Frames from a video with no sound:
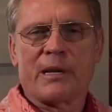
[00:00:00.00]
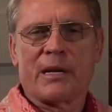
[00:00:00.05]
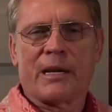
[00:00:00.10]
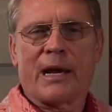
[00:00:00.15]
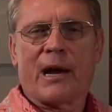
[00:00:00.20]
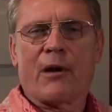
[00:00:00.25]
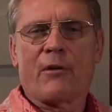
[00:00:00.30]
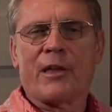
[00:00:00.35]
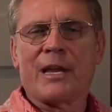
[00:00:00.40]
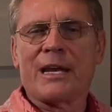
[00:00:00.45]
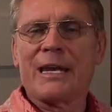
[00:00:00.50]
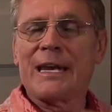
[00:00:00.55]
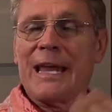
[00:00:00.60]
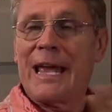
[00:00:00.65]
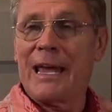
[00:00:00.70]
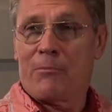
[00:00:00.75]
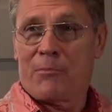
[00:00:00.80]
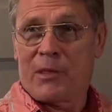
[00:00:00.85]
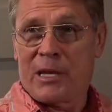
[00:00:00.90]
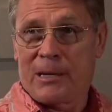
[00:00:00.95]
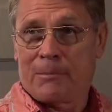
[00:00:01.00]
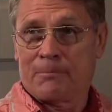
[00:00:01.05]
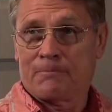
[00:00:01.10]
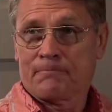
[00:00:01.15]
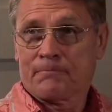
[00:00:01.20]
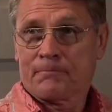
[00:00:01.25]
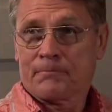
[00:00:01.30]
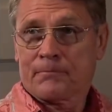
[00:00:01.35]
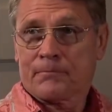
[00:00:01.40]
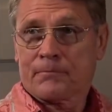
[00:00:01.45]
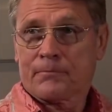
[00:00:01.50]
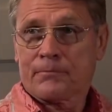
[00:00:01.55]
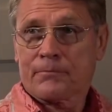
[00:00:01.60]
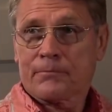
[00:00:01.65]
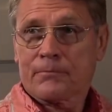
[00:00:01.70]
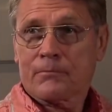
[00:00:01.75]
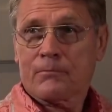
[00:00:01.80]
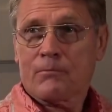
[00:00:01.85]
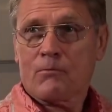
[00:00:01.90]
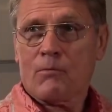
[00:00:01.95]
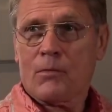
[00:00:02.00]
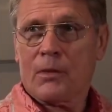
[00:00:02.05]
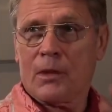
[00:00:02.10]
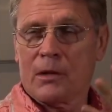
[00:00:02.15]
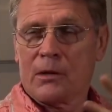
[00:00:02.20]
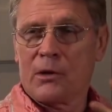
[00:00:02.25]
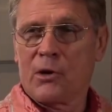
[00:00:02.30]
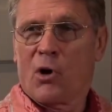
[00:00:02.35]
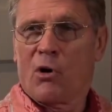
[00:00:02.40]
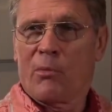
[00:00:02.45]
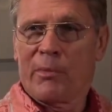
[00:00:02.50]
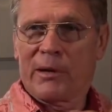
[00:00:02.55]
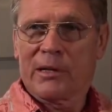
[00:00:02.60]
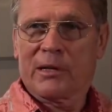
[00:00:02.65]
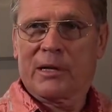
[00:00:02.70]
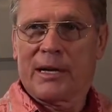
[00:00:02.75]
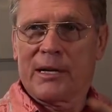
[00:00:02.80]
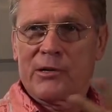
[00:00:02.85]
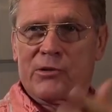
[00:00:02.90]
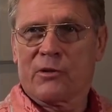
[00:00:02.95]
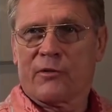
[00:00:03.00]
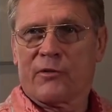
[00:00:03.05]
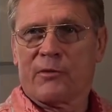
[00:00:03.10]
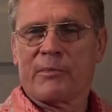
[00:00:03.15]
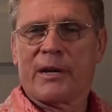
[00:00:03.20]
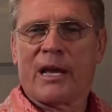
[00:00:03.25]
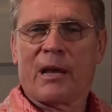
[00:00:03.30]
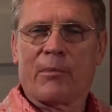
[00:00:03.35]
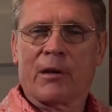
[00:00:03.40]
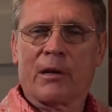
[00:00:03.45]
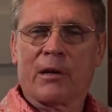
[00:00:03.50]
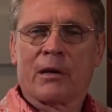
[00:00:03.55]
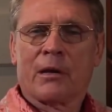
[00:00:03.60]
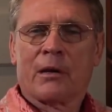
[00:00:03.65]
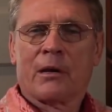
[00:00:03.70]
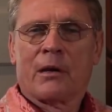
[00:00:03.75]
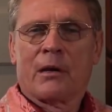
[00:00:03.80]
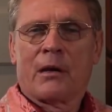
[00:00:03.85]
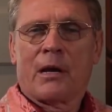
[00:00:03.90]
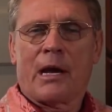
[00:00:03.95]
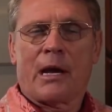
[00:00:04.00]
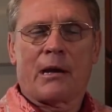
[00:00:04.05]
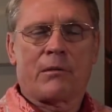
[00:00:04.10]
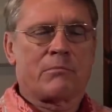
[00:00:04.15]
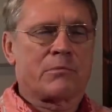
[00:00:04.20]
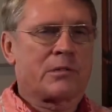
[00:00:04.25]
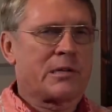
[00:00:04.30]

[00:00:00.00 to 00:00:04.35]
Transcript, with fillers: meaning how they name them, nomenclature from naming, and